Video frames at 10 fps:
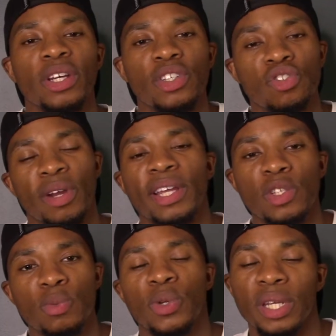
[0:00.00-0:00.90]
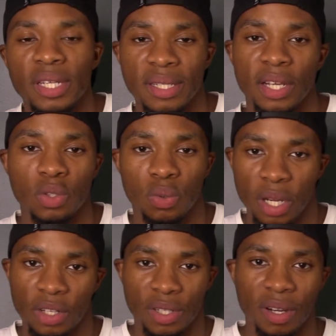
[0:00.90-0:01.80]
is transmuting your sexual
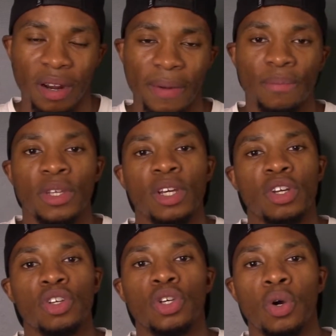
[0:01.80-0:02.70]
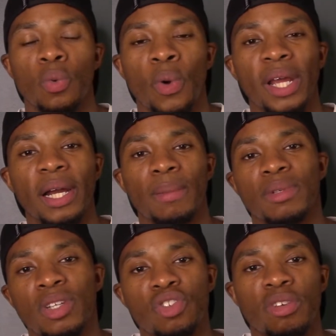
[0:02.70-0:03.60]
energy, all right? So when it comes
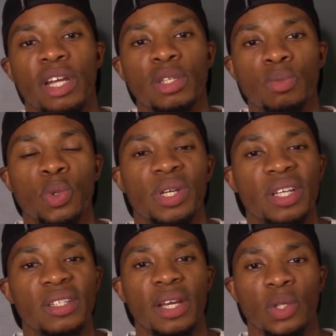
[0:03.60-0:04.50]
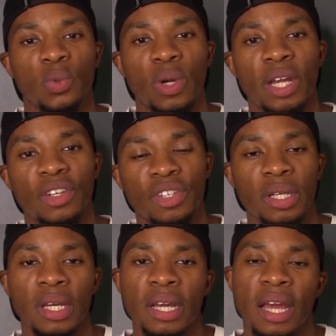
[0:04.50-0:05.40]
to transmuting your sexual energy,
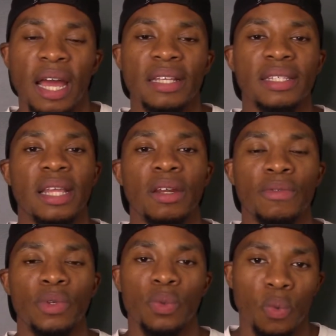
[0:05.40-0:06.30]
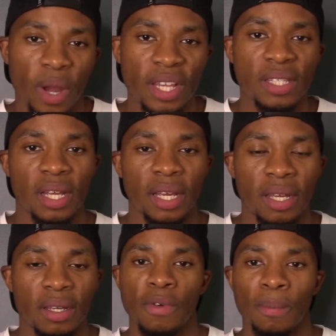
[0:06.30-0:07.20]
instead of you wasting
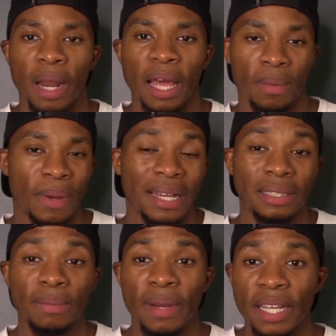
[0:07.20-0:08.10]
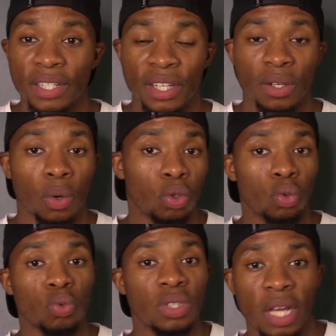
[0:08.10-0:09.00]
it from like masturbation or
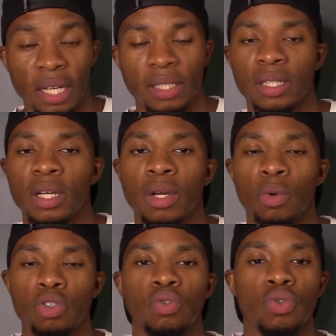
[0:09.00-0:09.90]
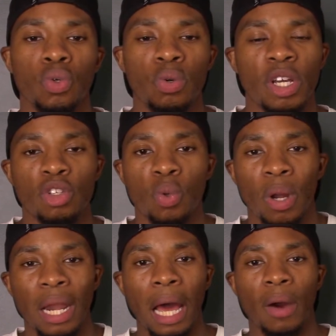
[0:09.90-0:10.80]
through sex, what you do is you
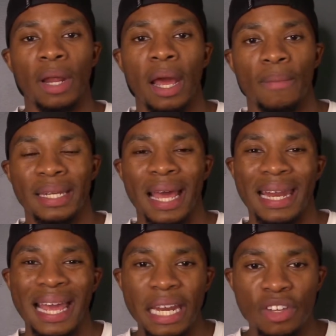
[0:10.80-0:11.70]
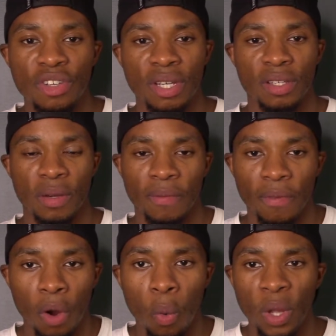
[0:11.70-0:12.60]
allow that, that energy to
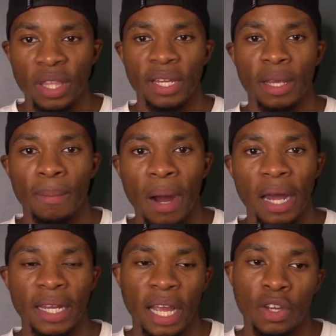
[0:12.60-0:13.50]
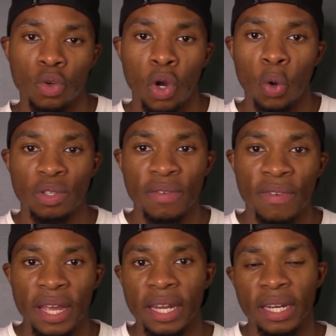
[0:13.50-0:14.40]
flow within your body and you
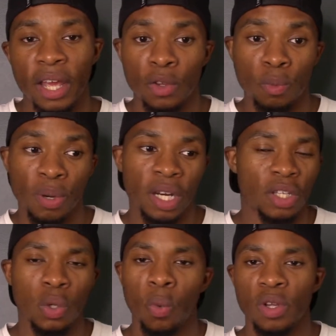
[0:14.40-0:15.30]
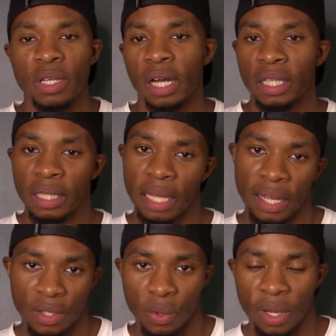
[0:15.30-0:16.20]
cultivate it and you put it towards other
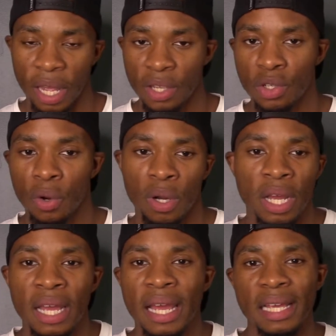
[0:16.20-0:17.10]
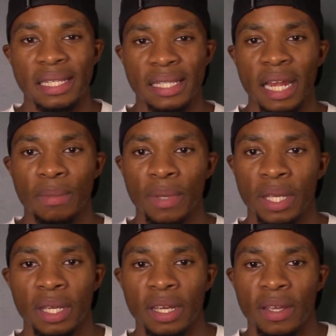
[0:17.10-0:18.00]
things, okay? So instead of
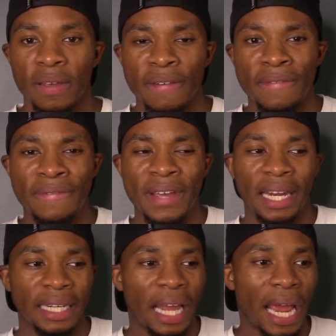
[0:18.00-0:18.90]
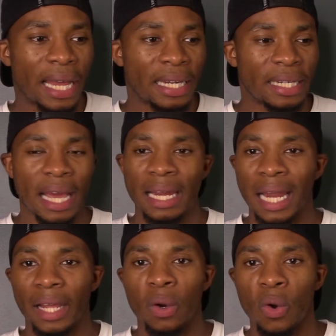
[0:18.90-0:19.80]
me feeling that, that
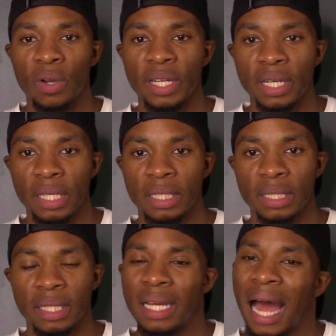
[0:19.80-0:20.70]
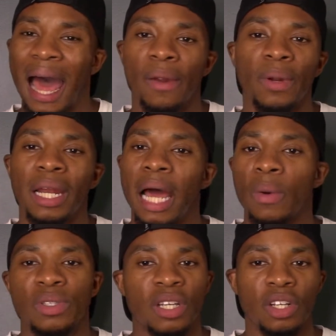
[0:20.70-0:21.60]
like horniness, I don't allow
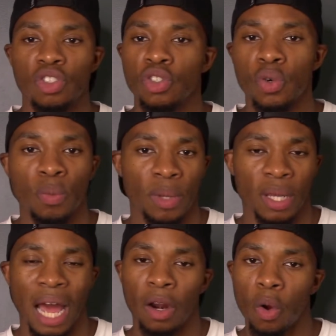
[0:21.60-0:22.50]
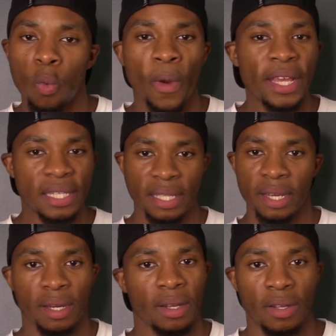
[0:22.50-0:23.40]
it to consume me. I don't waste it,
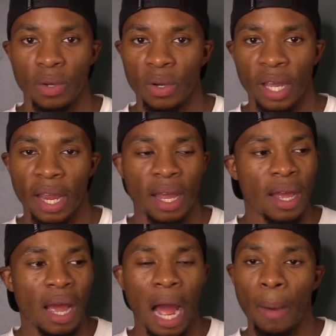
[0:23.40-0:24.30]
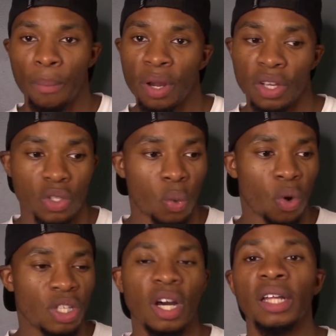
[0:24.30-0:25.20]
okay? I put it
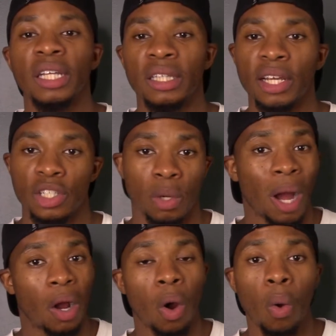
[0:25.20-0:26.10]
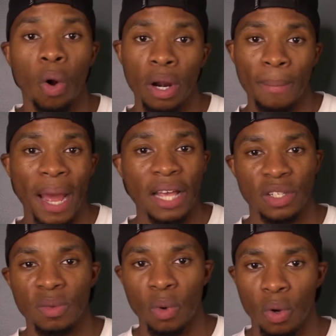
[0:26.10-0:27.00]
towards other things. So I go on a basketball